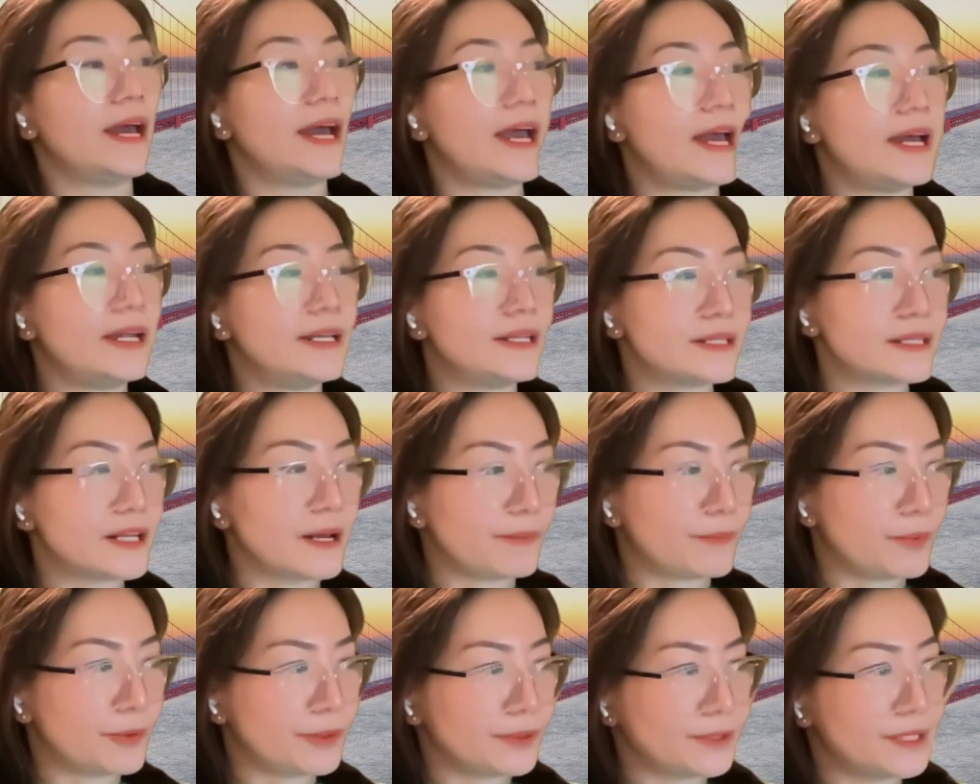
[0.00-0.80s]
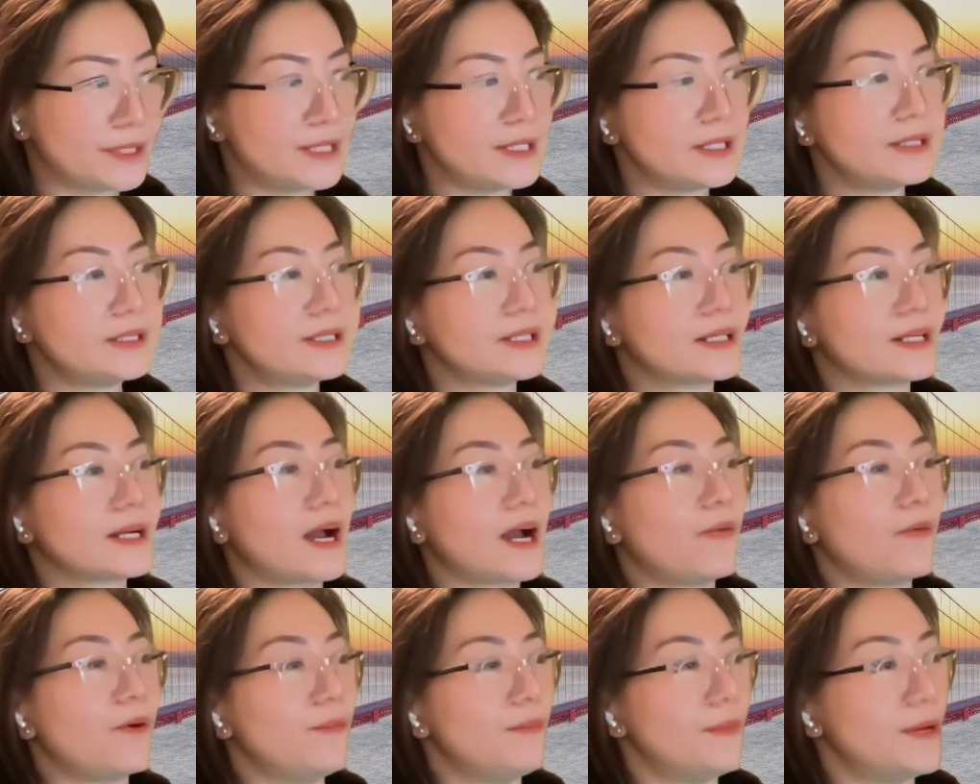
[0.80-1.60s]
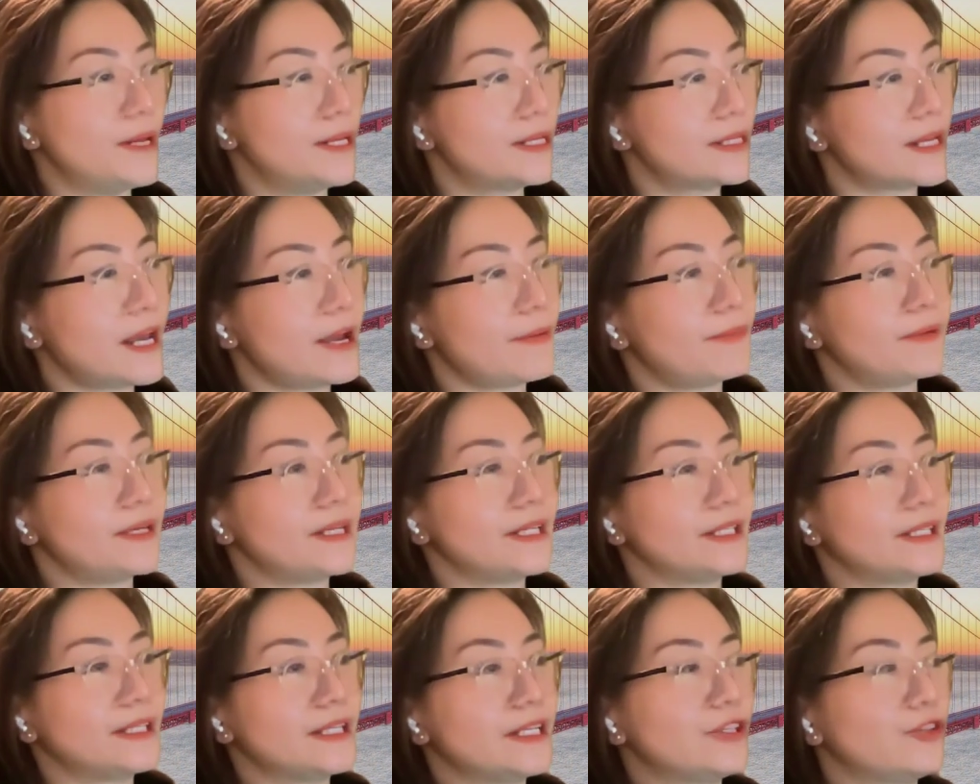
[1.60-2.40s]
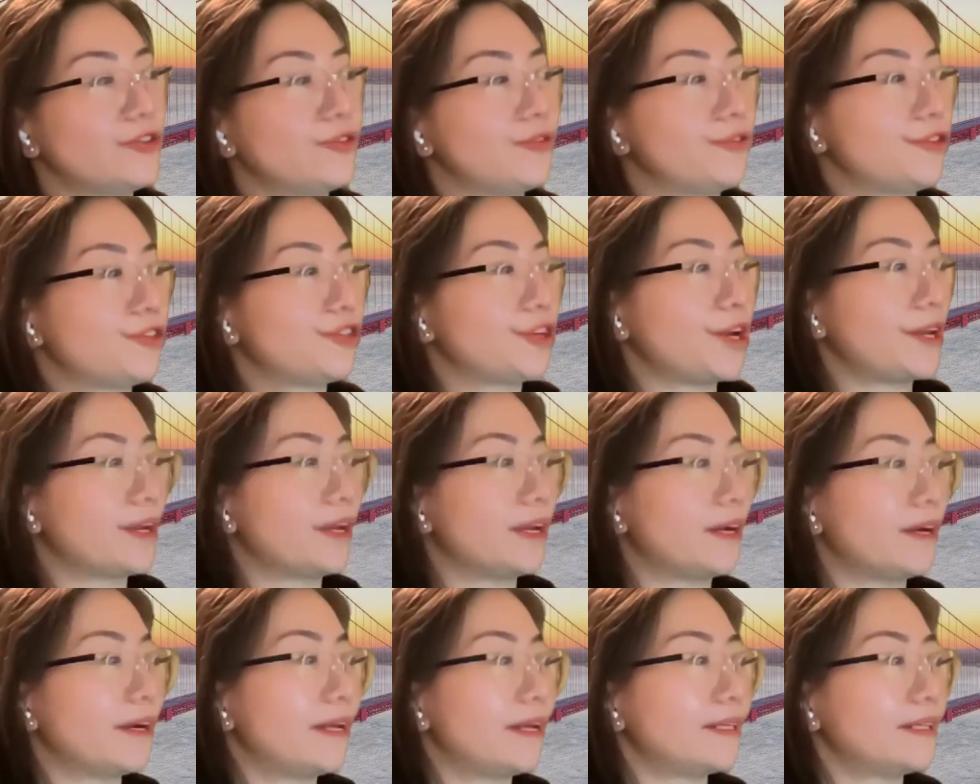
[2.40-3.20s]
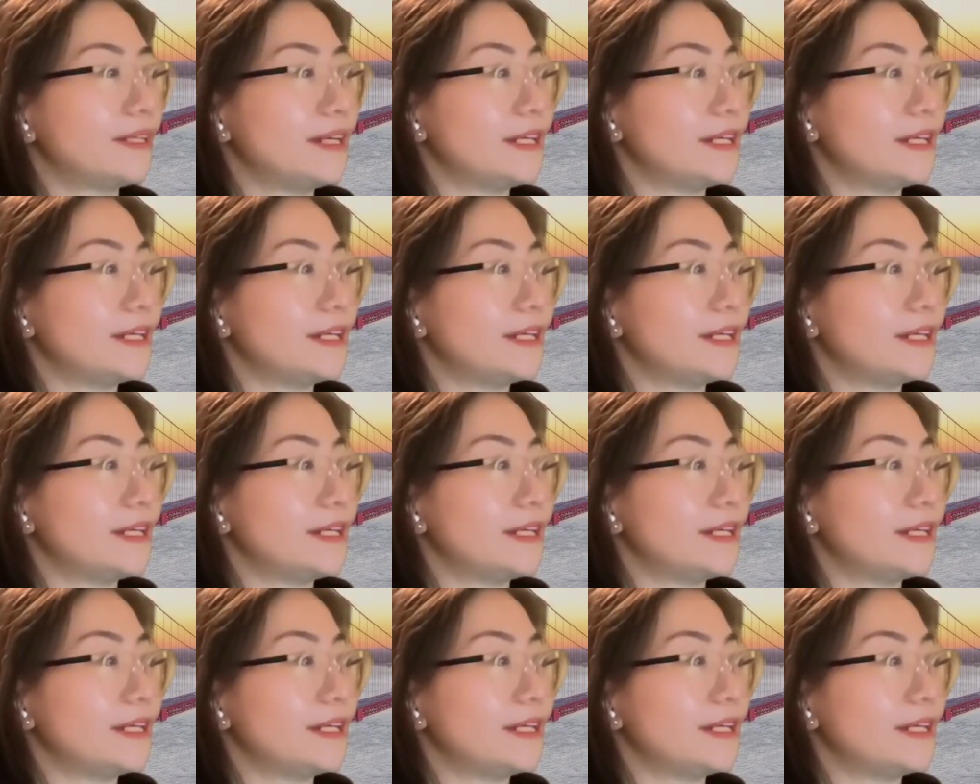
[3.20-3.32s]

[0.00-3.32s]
and supporting the government's ability to generate